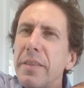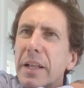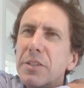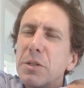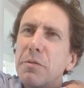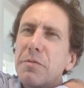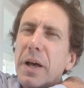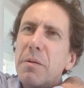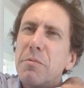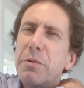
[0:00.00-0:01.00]
that sort
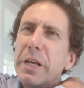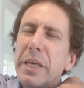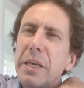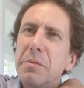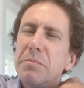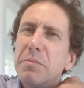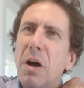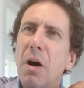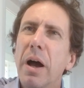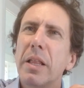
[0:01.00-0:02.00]
of really
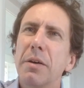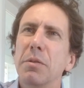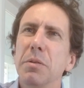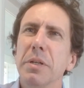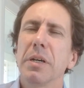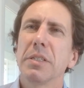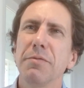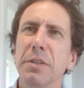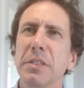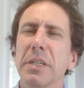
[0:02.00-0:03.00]
high level,
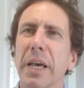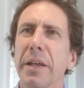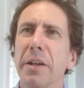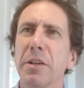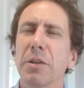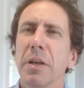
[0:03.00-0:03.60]
sophisticated